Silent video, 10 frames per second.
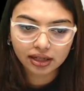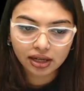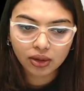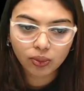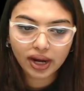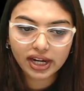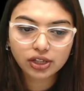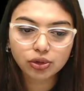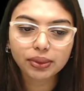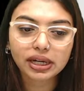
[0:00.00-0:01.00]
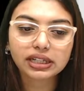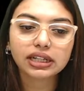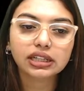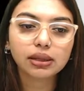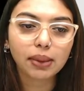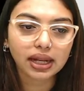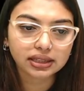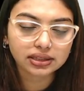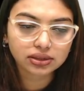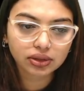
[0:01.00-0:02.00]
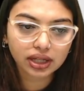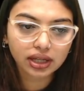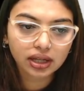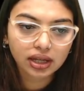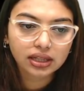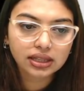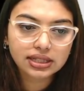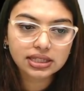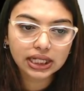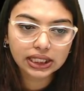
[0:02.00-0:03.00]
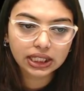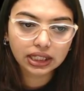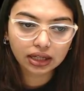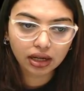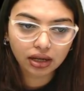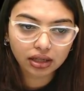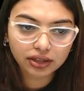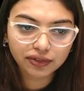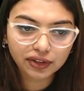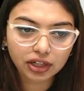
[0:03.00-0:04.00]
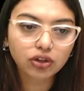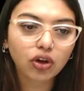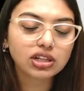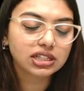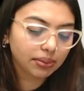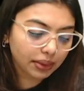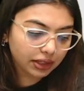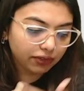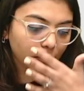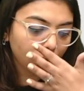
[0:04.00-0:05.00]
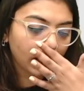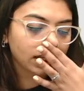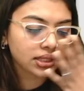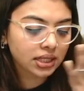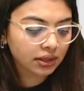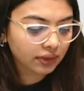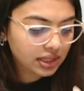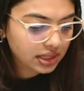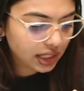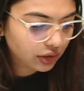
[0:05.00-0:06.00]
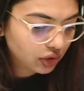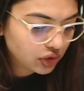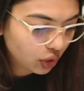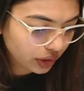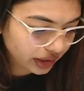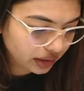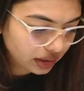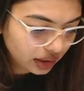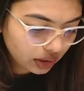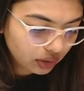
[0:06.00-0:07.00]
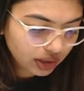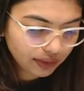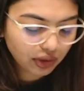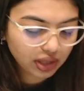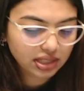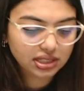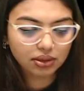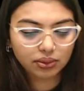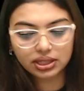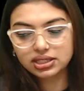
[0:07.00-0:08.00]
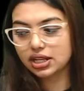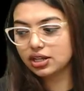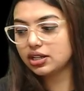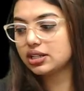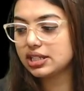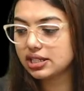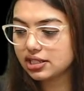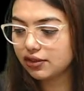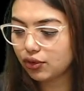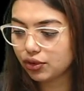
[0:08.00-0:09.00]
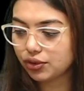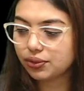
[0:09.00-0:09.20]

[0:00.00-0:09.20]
Why? To maintain the balance. Okay, this is a little difficult concept, but if you understand once, then you're sorted. Okay, if you understand once, then it is easy for you.